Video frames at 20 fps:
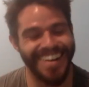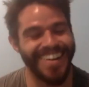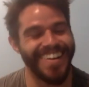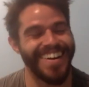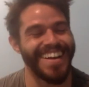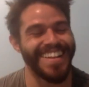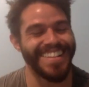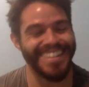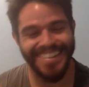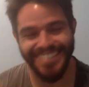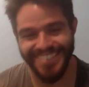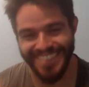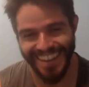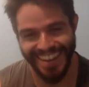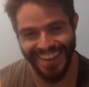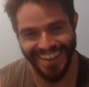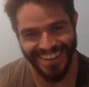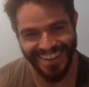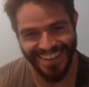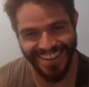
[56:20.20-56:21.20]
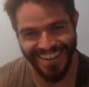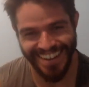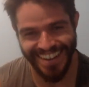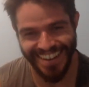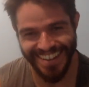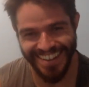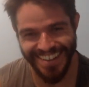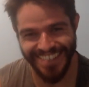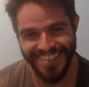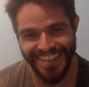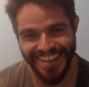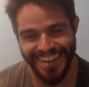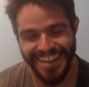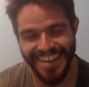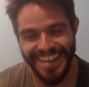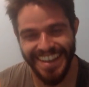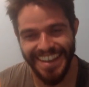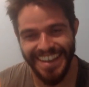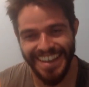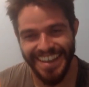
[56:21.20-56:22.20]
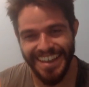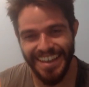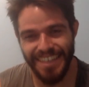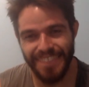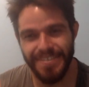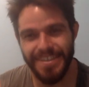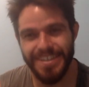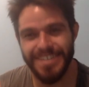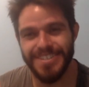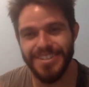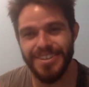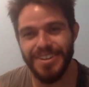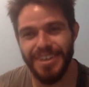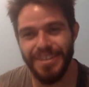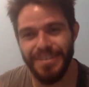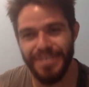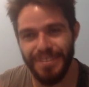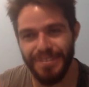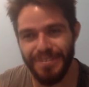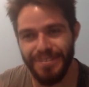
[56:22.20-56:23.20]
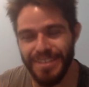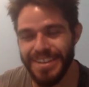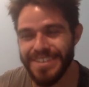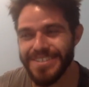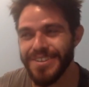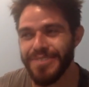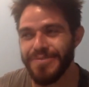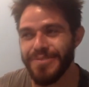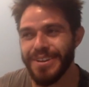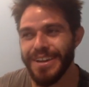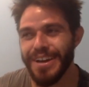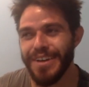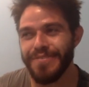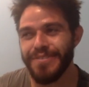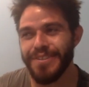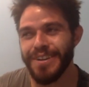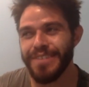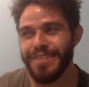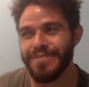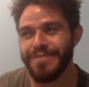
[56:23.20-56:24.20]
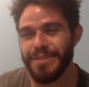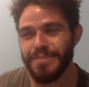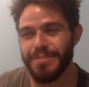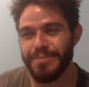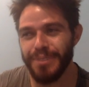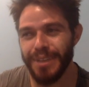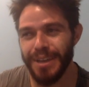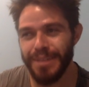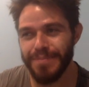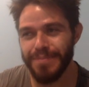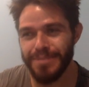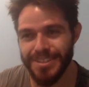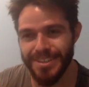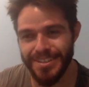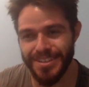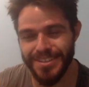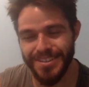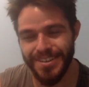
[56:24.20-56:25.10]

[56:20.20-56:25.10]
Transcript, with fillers: oh, I love that. I love that. If things don't if, if things don't work out for Infinite Play, I'm just going